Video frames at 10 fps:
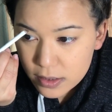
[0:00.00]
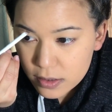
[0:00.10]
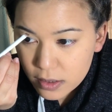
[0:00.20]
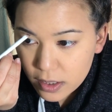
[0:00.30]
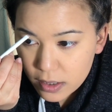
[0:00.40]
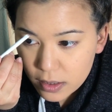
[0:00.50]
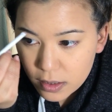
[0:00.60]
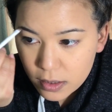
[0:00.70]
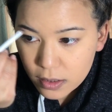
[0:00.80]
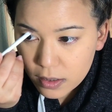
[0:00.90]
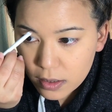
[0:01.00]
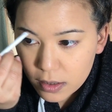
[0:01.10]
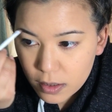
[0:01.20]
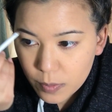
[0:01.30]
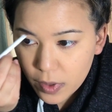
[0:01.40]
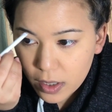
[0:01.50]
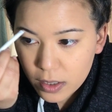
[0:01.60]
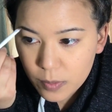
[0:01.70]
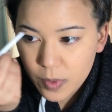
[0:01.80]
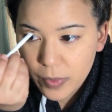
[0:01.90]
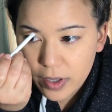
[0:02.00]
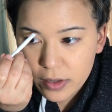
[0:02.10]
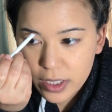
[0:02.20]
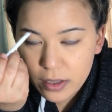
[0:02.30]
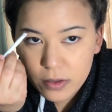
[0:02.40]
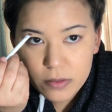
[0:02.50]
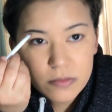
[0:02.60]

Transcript: start on the bottom about like a